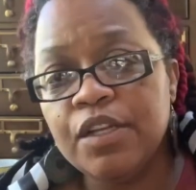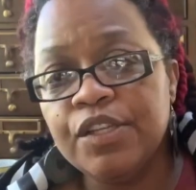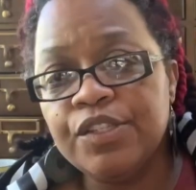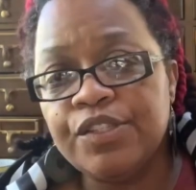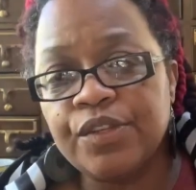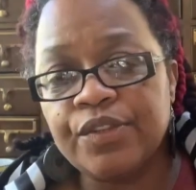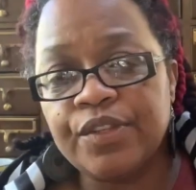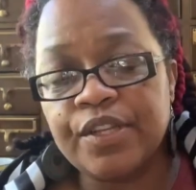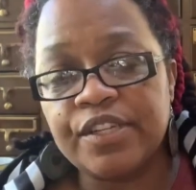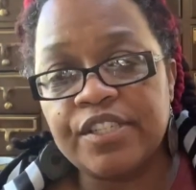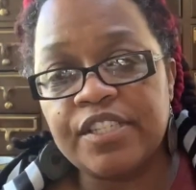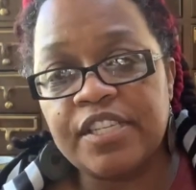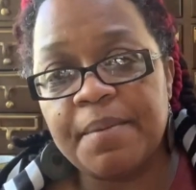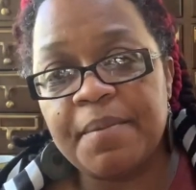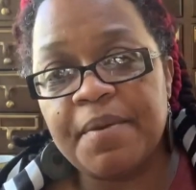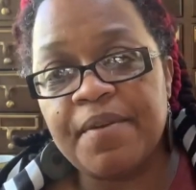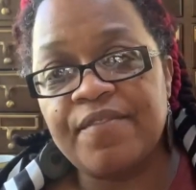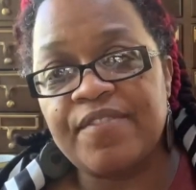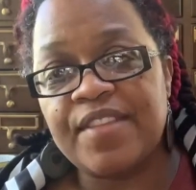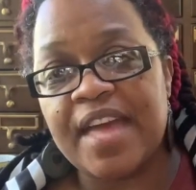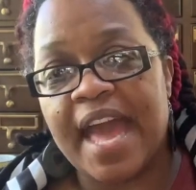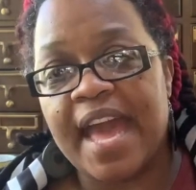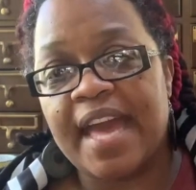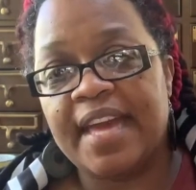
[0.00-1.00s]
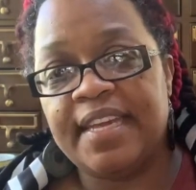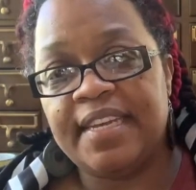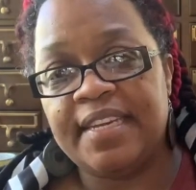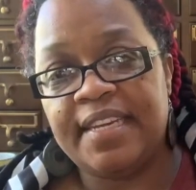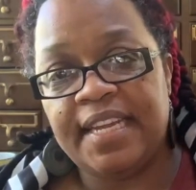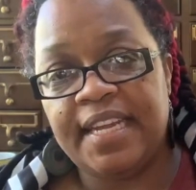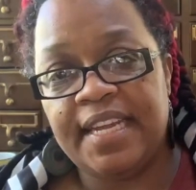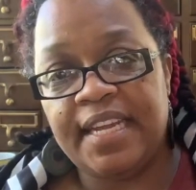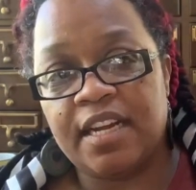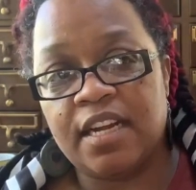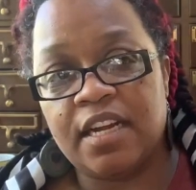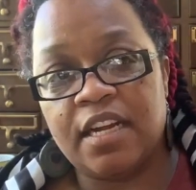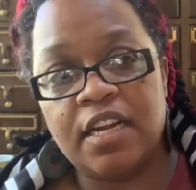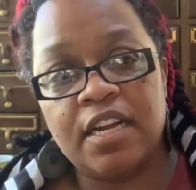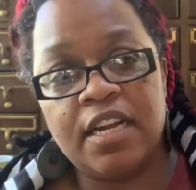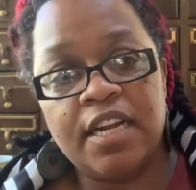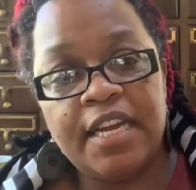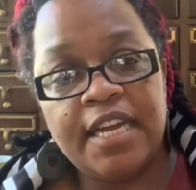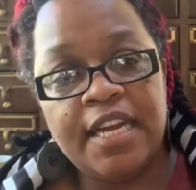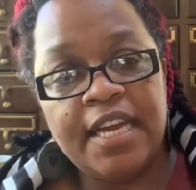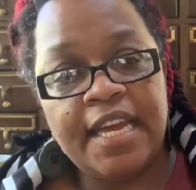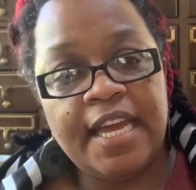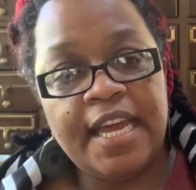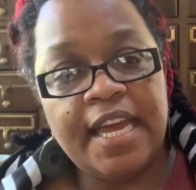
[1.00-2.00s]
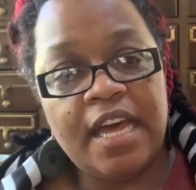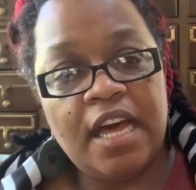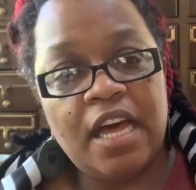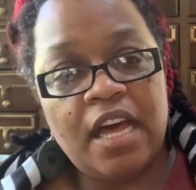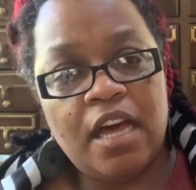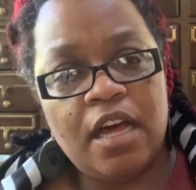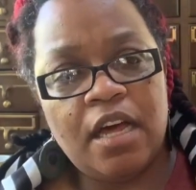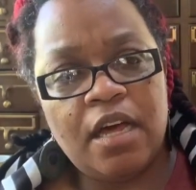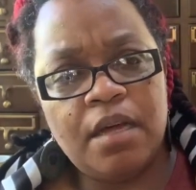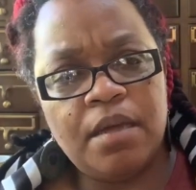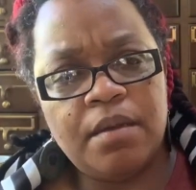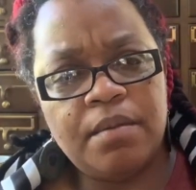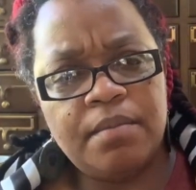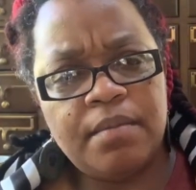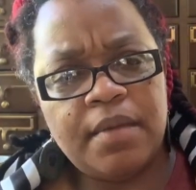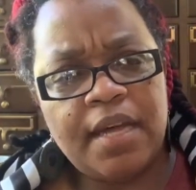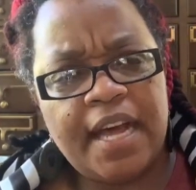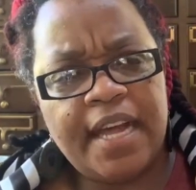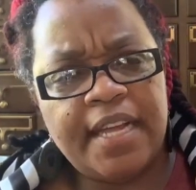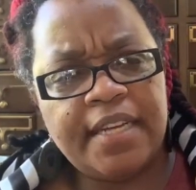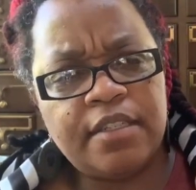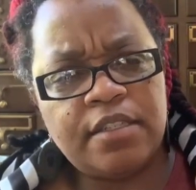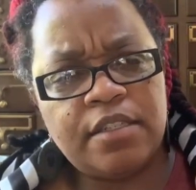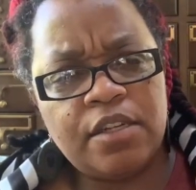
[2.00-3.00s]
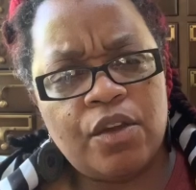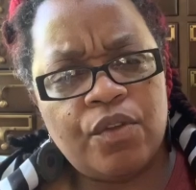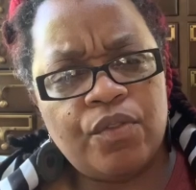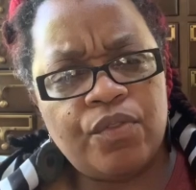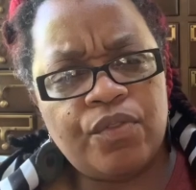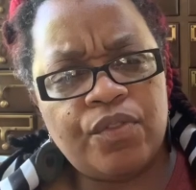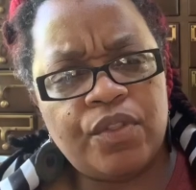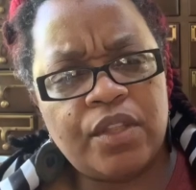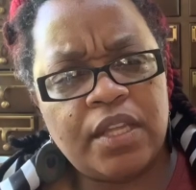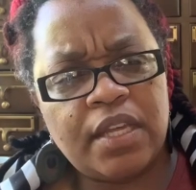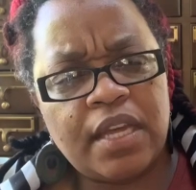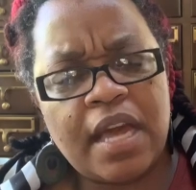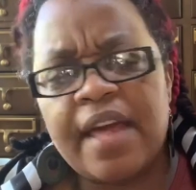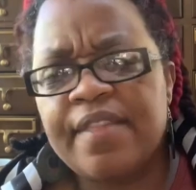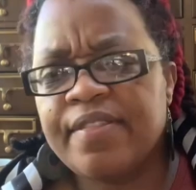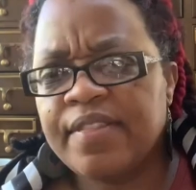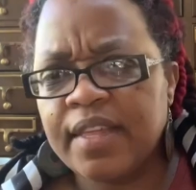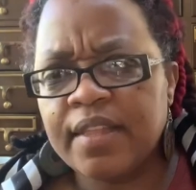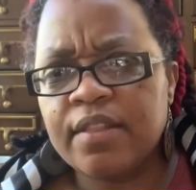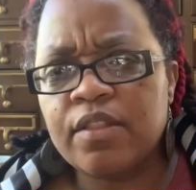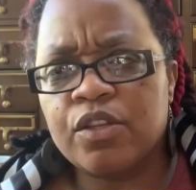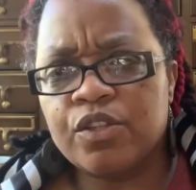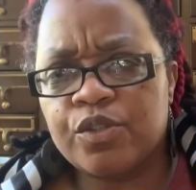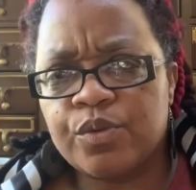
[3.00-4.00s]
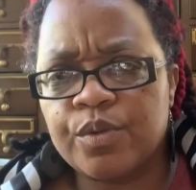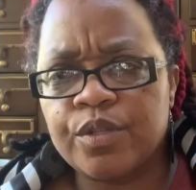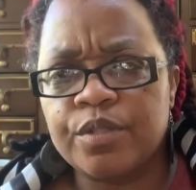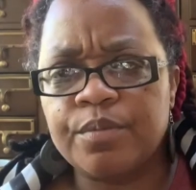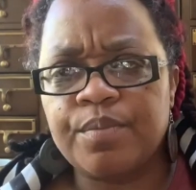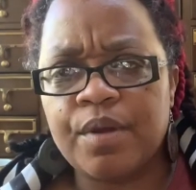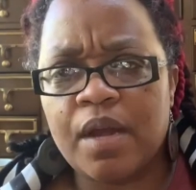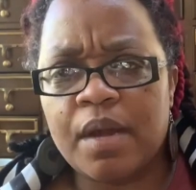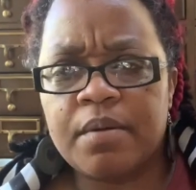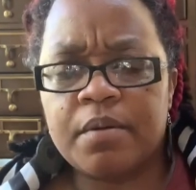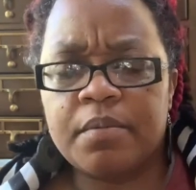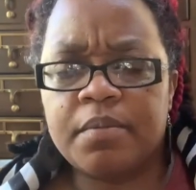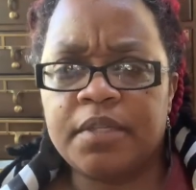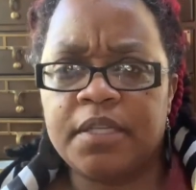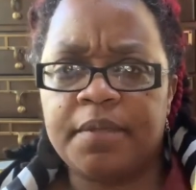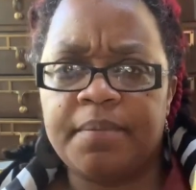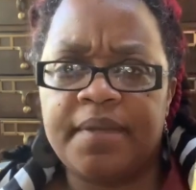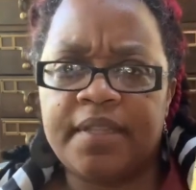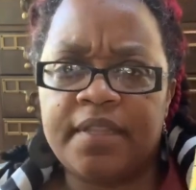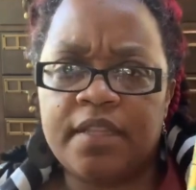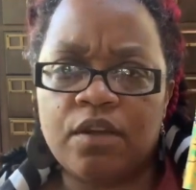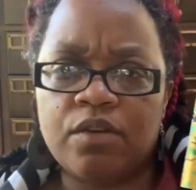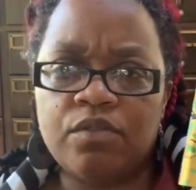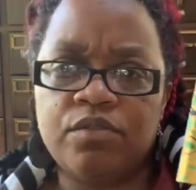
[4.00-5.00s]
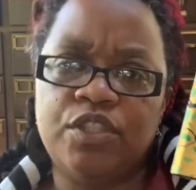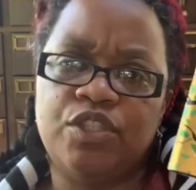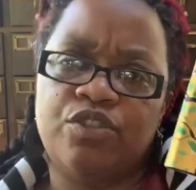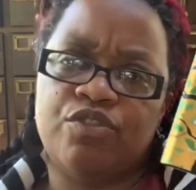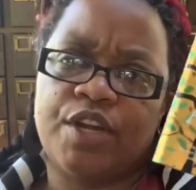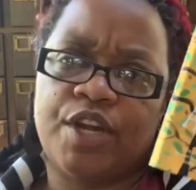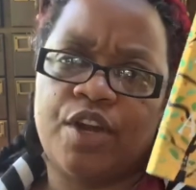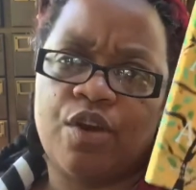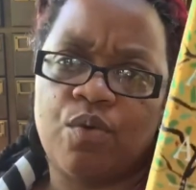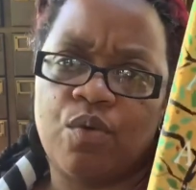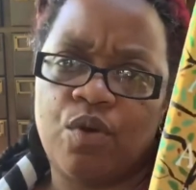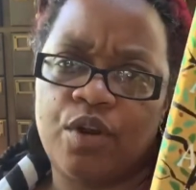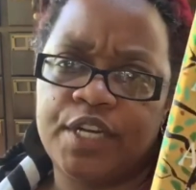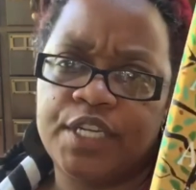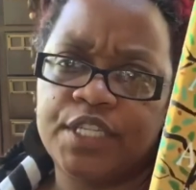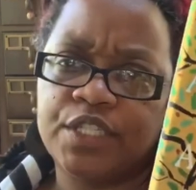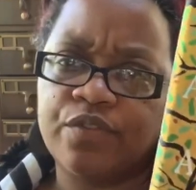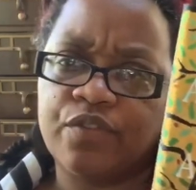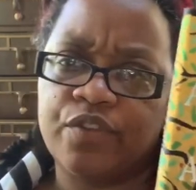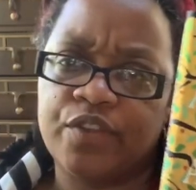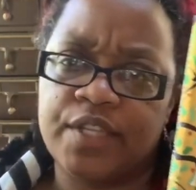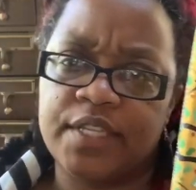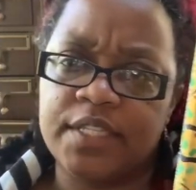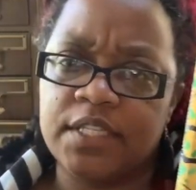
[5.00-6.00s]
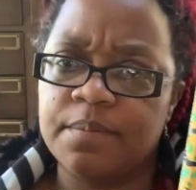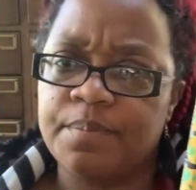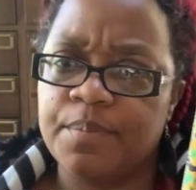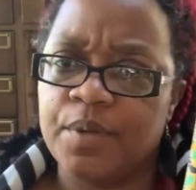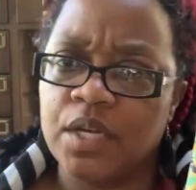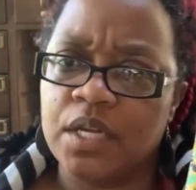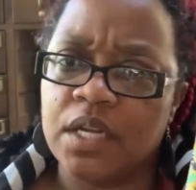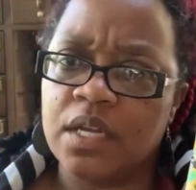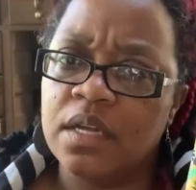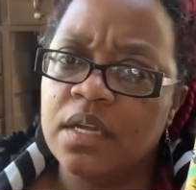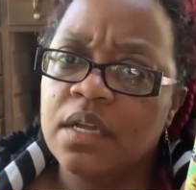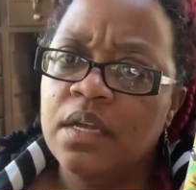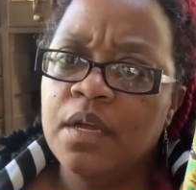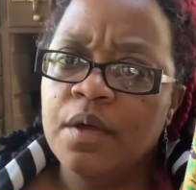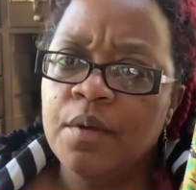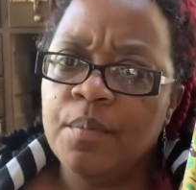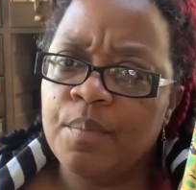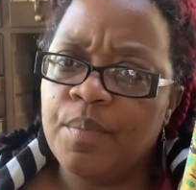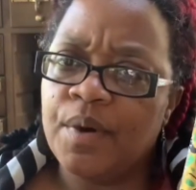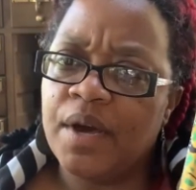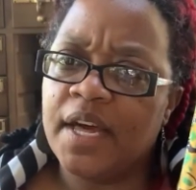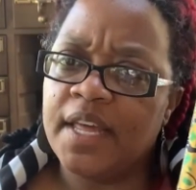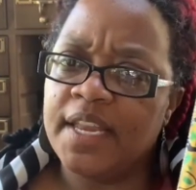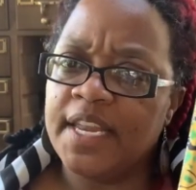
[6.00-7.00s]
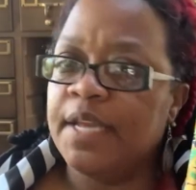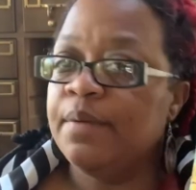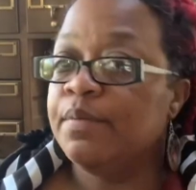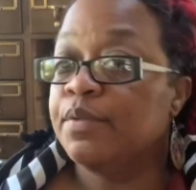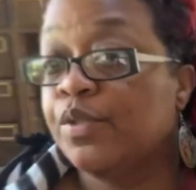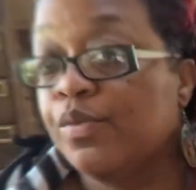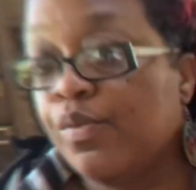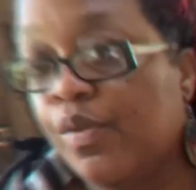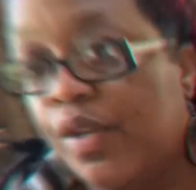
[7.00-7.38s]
So there's some of that in here. Um, I don't think, I think those would probably be the only trigger warnings for this book, but it was